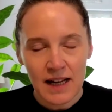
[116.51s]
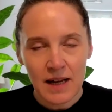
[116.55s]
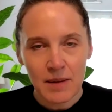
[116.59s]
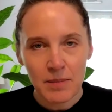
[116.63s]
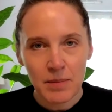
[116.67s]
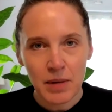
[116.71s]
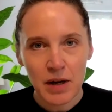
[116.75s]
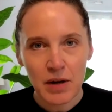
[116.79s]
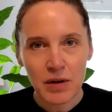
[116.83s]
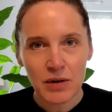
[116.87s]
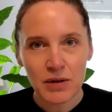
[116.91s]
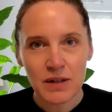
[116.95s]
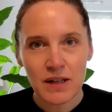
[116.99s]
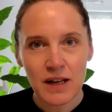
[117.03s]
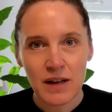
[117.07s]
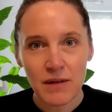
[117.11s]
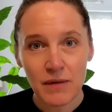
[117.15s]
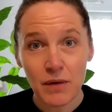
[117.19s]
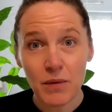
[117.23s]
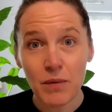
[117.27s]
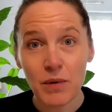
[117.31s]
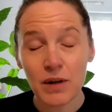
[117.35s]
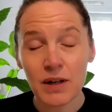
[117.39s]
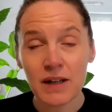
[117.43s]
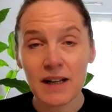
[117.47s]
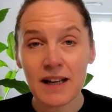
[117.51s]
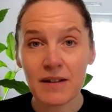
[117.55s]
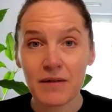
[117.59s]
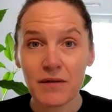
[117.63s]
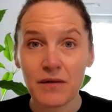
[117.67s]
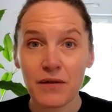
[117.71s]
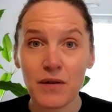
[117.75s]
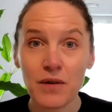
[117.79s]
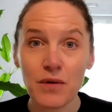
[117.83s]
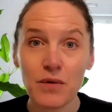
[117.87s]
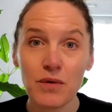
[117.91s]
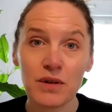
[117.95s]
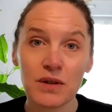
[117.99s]
Because if you want to get
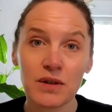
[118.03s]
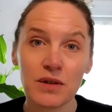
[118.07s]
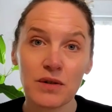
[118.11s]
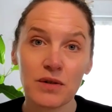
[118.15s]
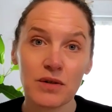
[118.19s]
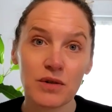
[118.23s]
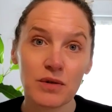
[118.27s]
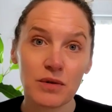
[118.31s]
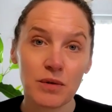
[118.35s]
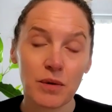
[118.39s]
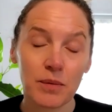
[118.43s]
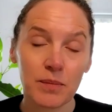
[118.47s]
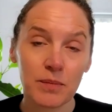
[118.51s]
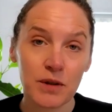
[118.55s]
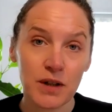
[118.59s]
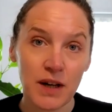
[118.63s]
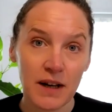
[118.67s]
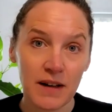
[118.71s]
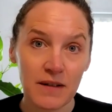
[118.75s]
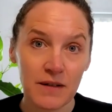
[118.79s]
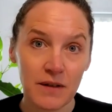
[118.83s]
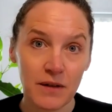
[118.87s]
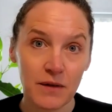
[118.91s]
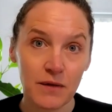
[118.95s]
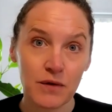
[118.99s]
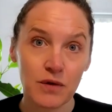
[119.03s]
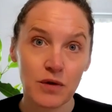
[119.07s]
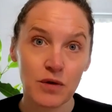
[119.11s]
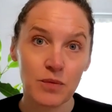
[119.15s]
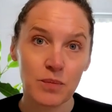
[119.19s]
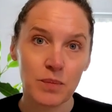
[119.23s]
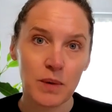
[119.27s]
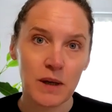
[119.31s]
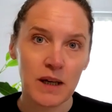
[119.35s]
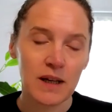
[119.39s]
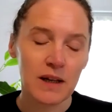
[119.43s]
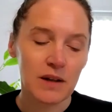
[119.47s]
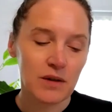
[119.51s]
fluent, your objective should
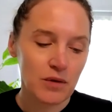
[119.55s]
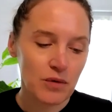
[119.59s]
be